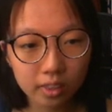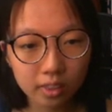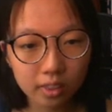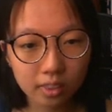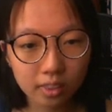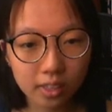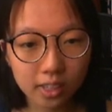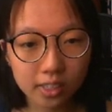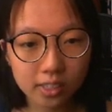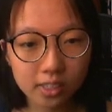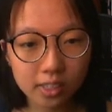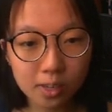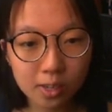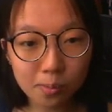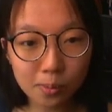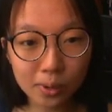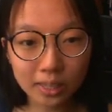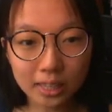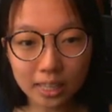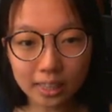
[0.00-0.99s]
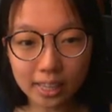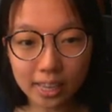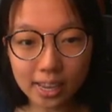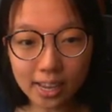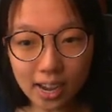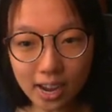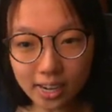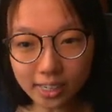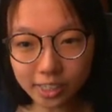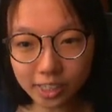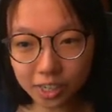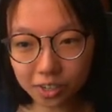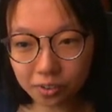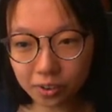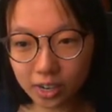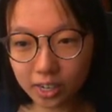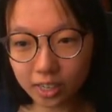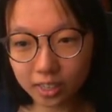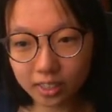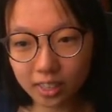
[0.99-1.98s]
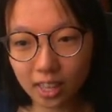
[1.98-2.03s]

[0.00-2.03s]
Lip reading: this tidbit that the AI generated